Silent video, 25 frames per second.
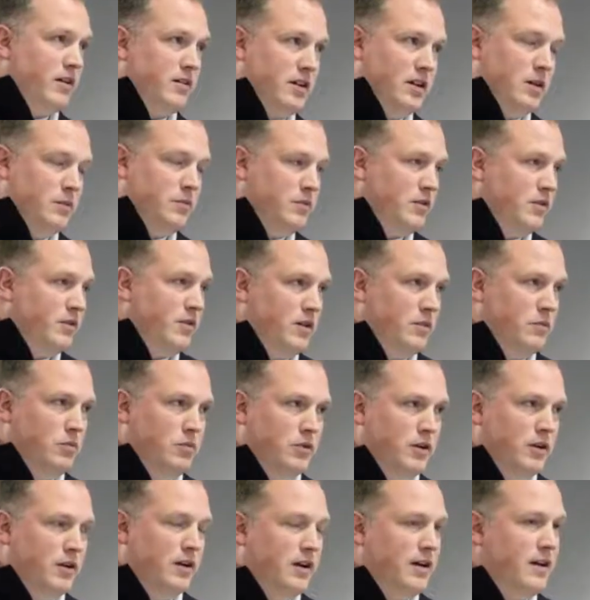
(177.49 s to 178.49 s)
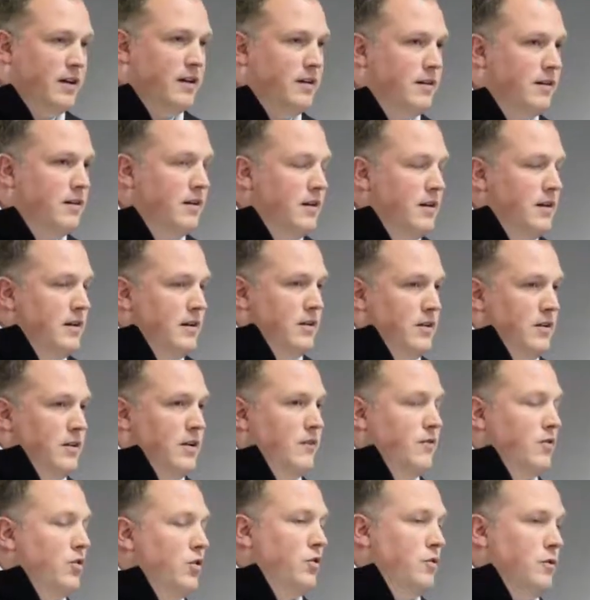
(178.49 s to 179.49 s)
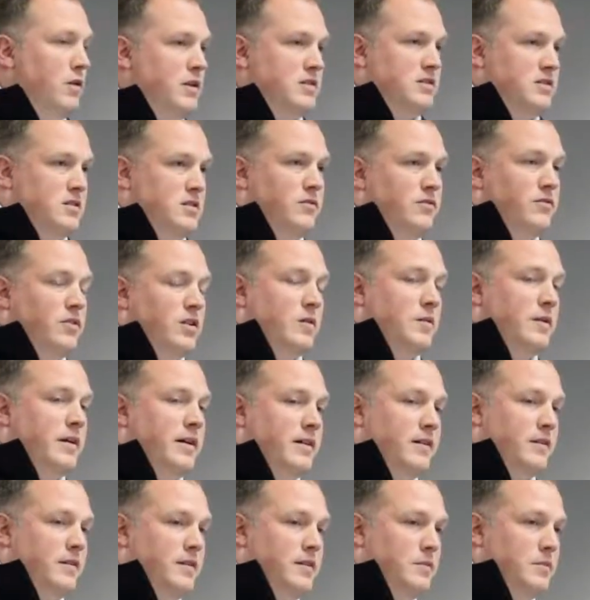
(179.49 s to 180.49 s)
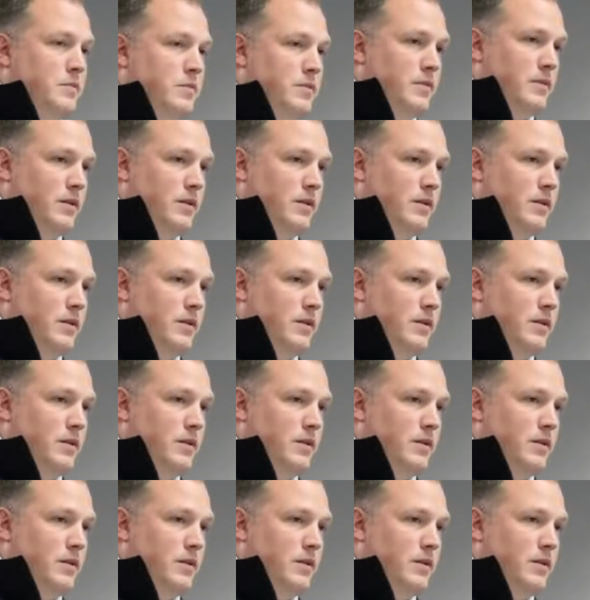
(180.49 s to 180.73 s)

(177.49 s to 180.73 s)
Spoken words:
keeping the thing pointed at it. You never know when it's going to flare back up.